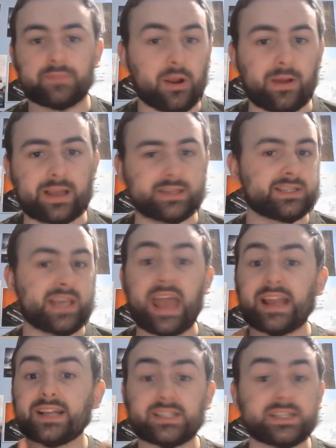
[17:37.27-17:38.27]
There is,
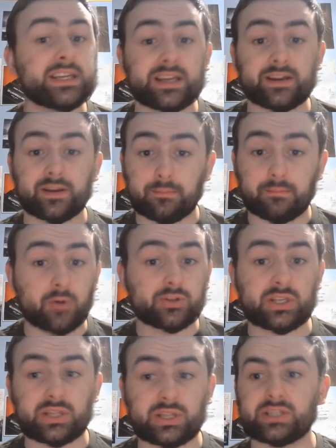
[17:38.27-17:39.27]
and it's needed
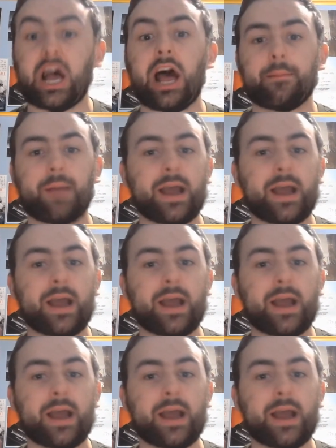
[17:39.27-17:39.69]
most of the time.